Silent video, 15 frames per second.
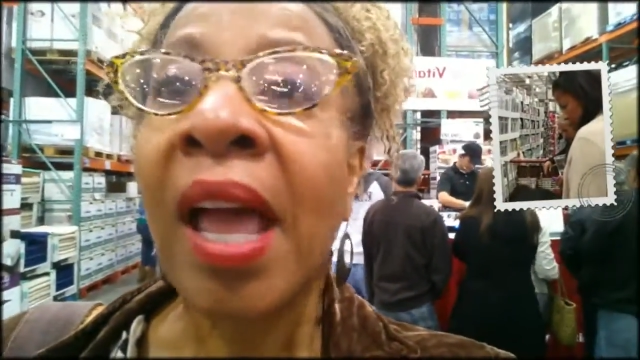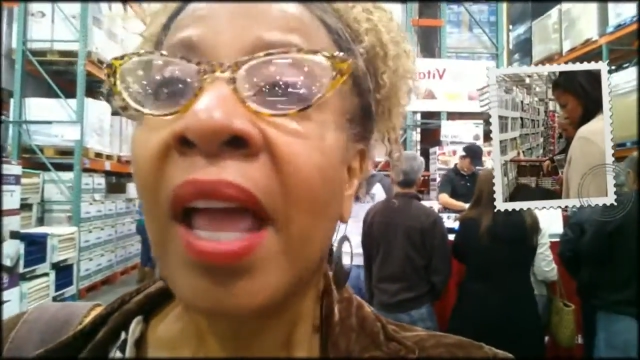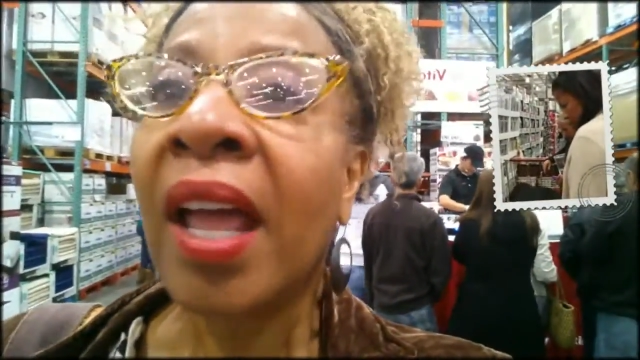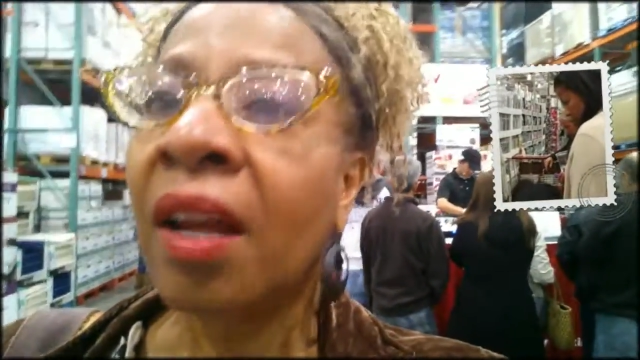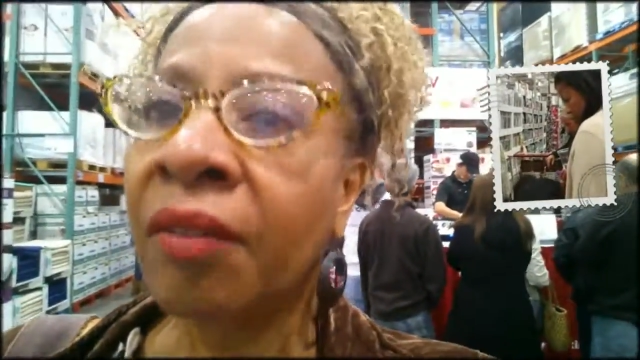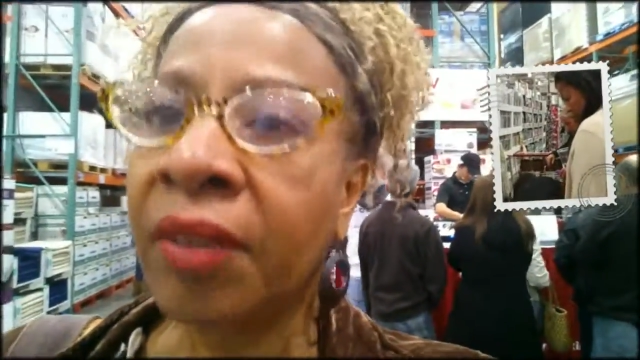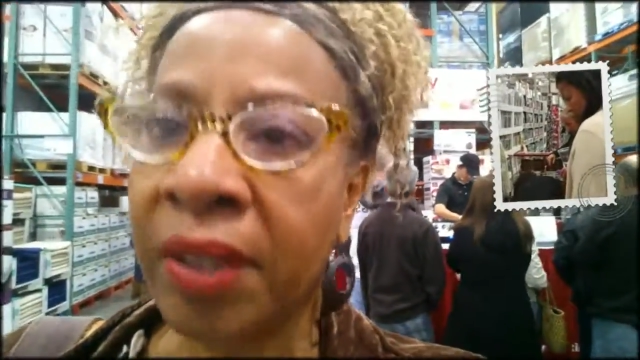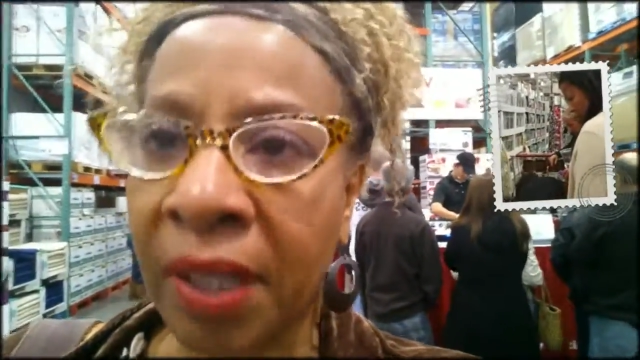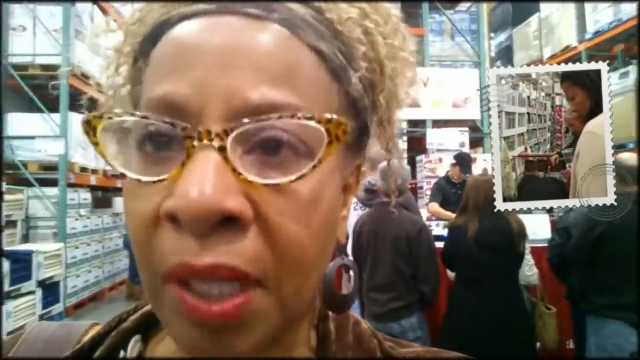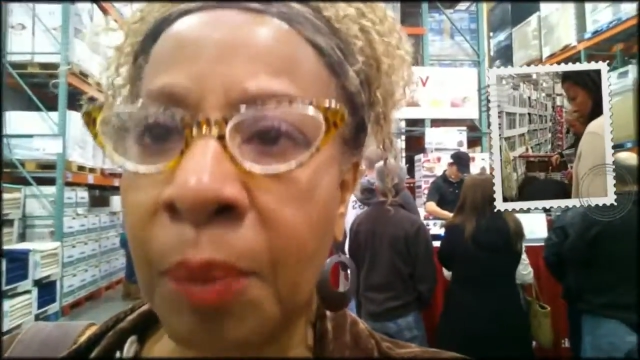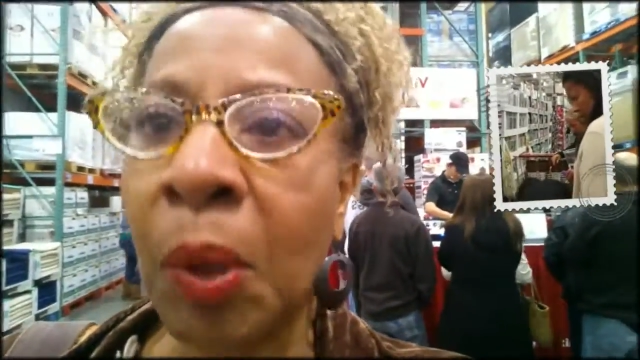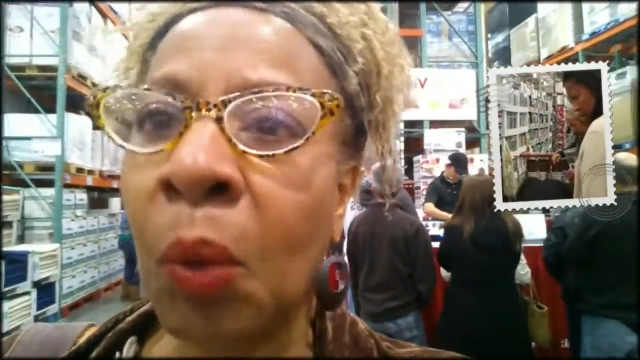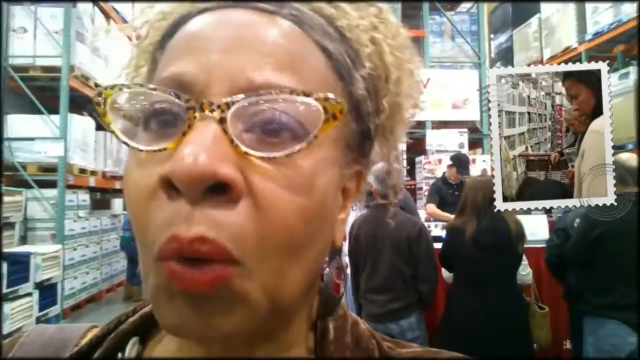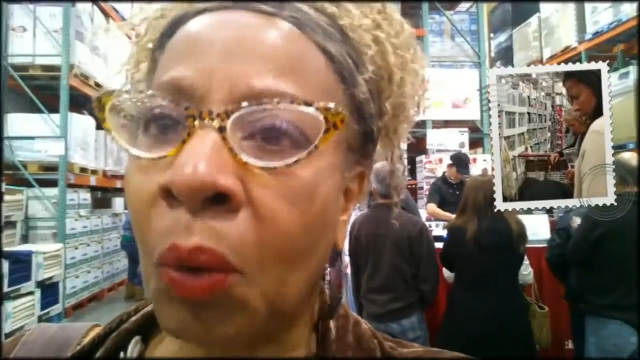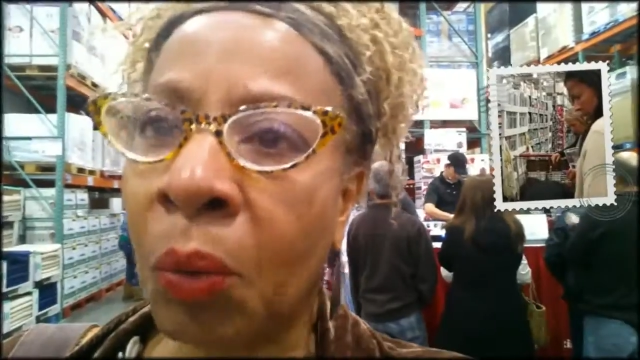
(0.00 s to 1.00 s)
Everything
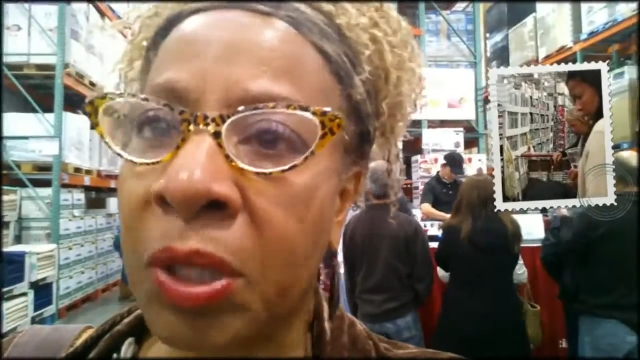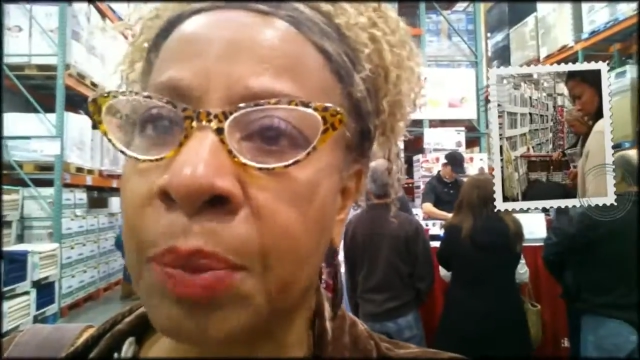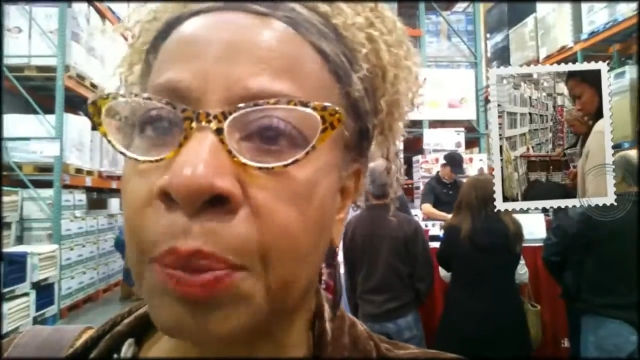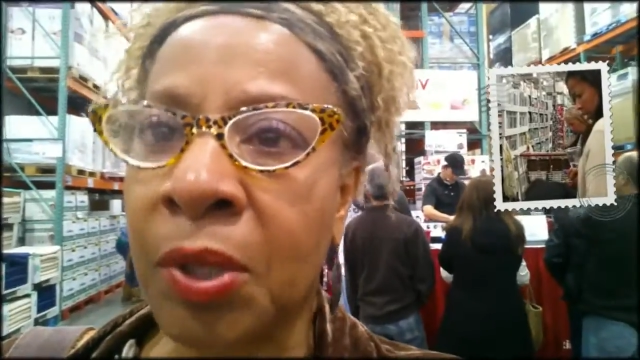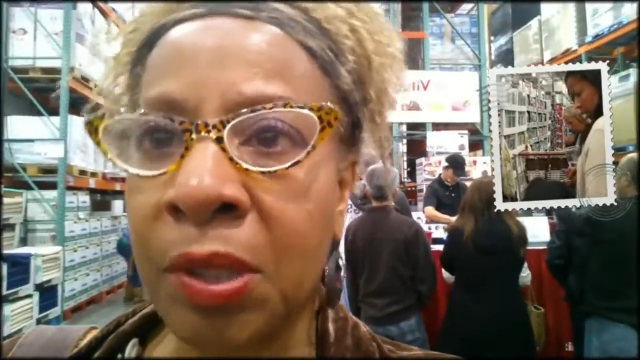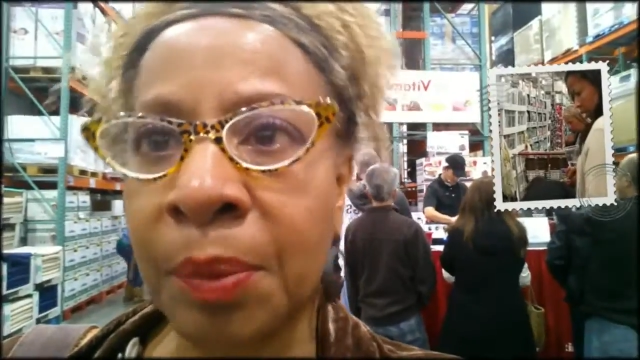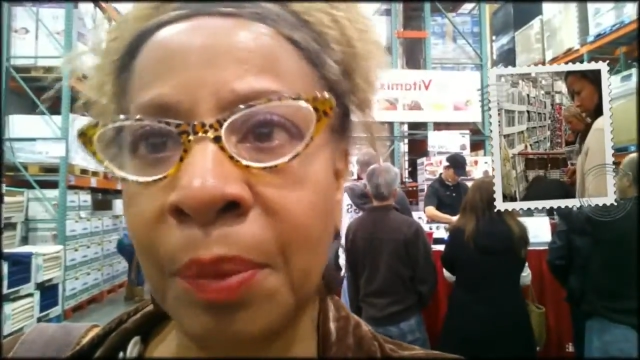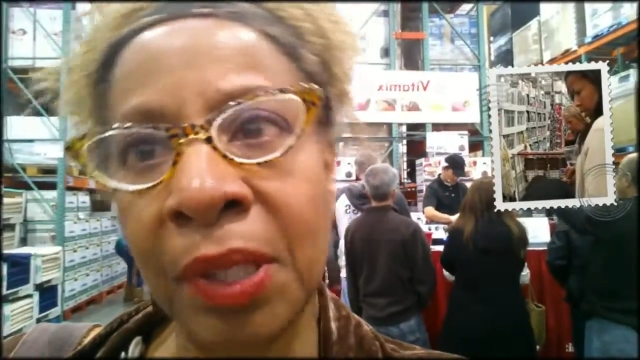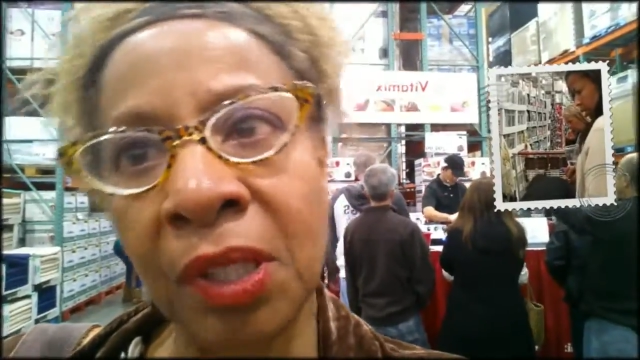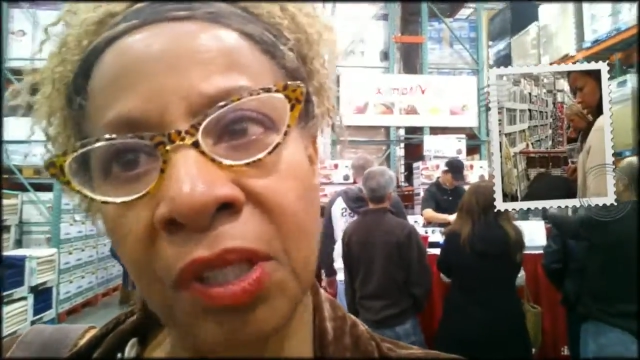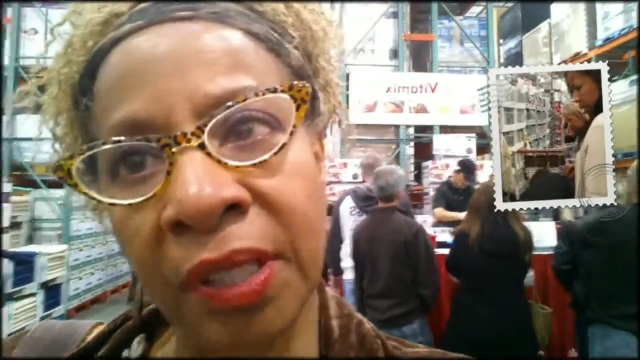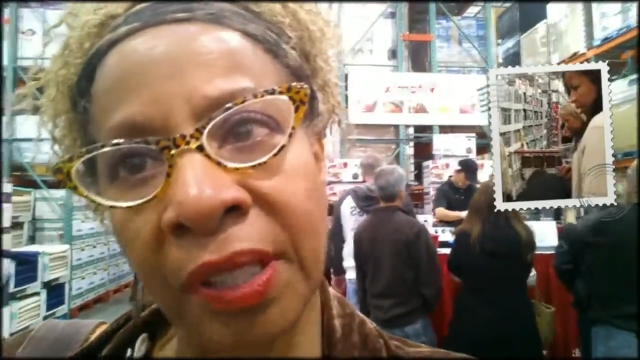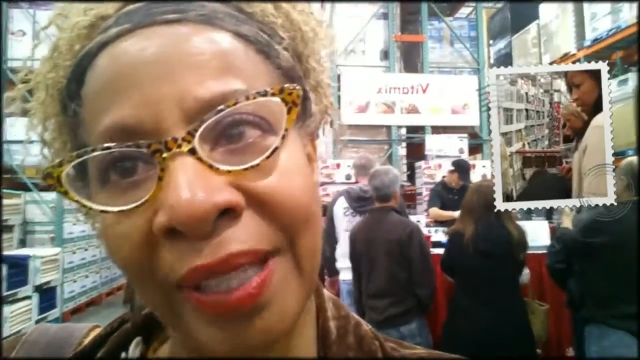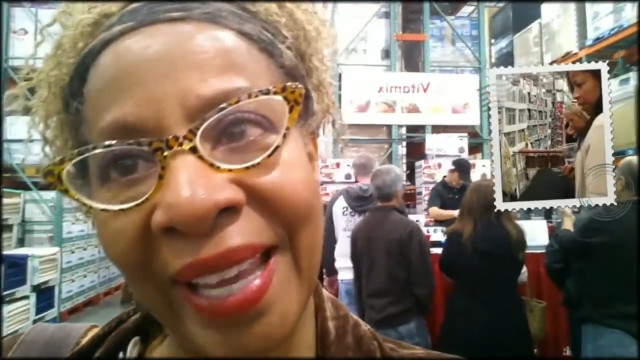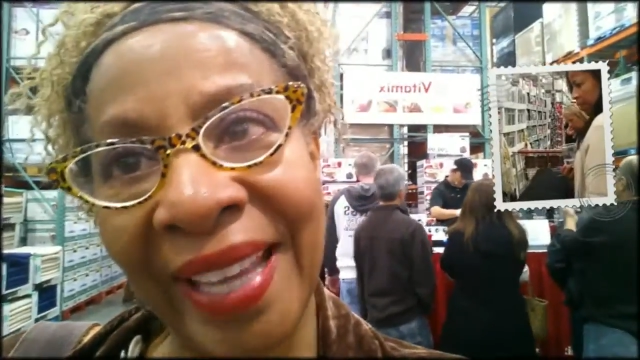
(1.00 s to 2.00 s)
but what we're supposed to be
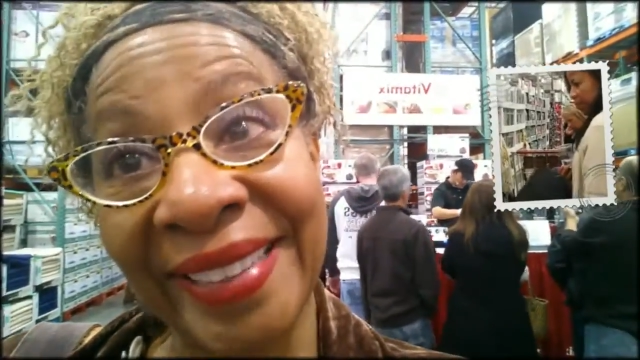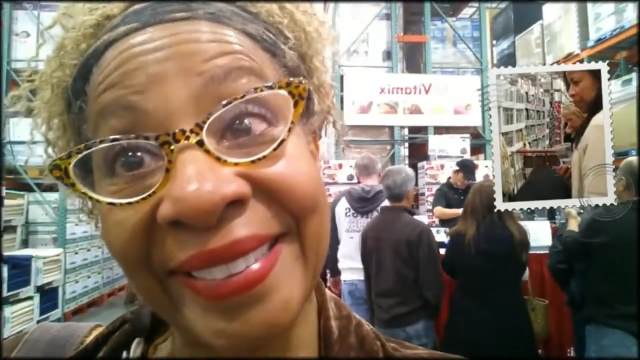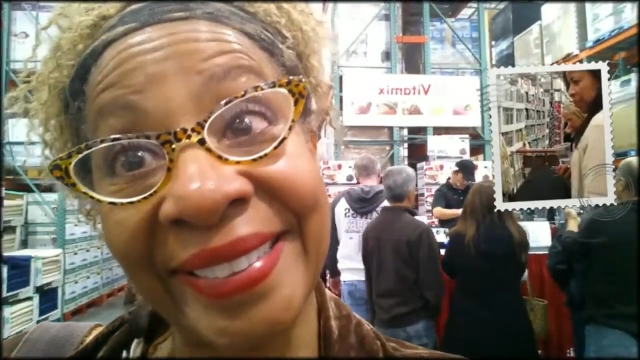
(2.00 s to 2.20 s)
looking at.